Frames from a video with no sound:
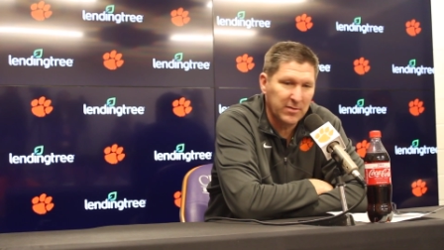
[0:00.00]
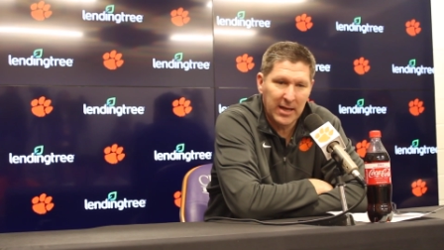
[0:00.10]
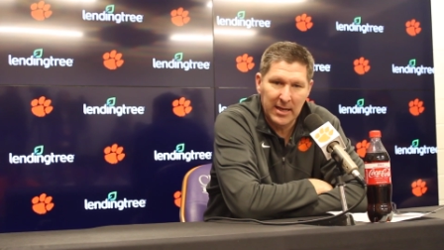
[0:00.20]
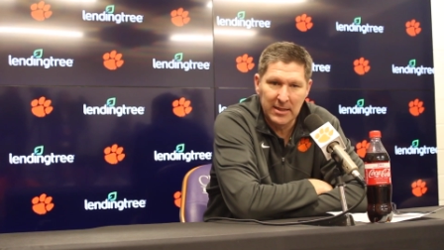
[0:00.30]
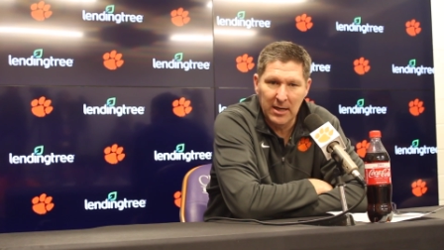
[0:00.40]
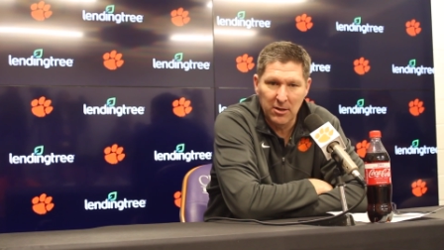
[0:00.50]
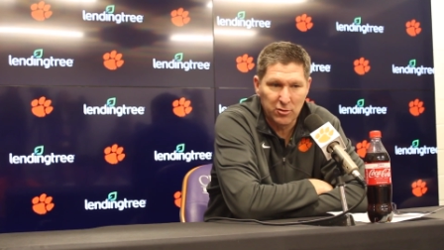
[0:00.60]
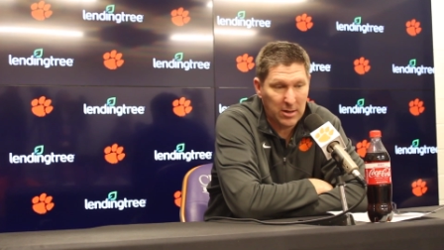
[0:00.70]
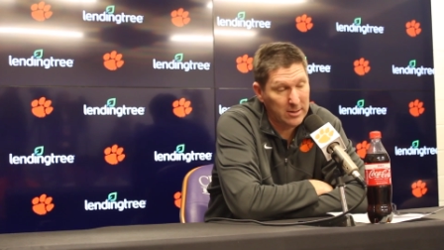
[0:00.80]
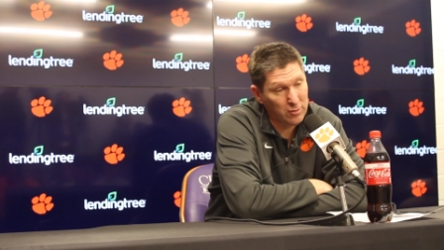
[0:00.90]
and get in there and
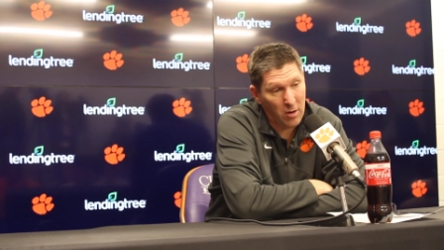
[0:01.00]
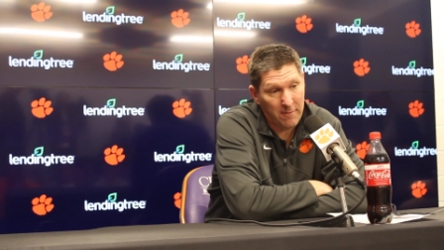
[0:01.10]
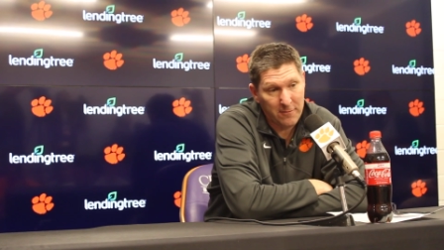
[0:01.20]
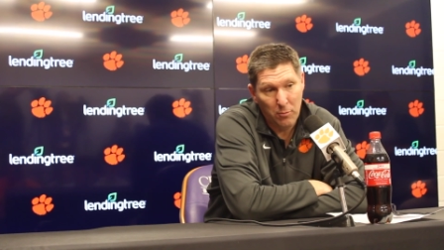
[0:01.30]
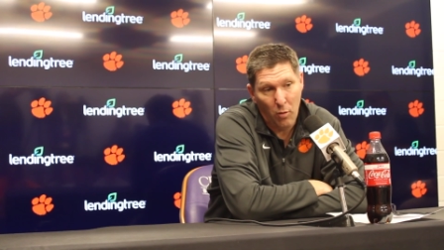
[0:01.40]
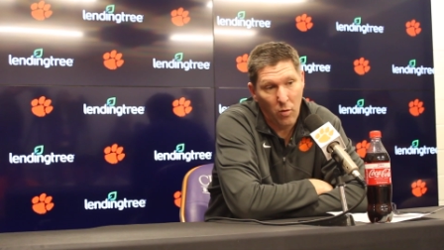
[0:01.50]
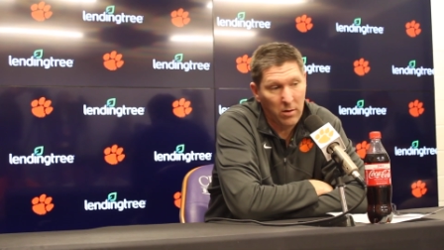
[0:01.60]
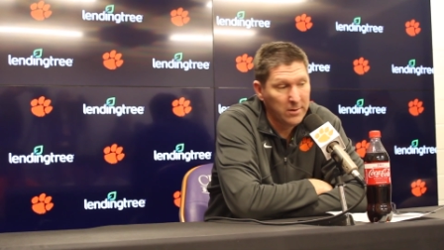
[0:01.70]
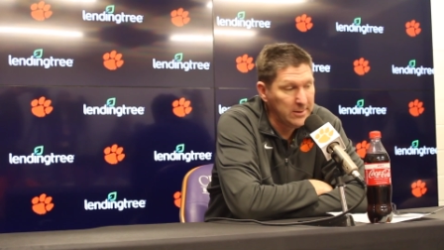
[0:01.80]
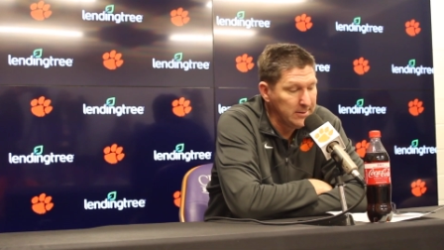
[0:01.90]
try to draw a few more.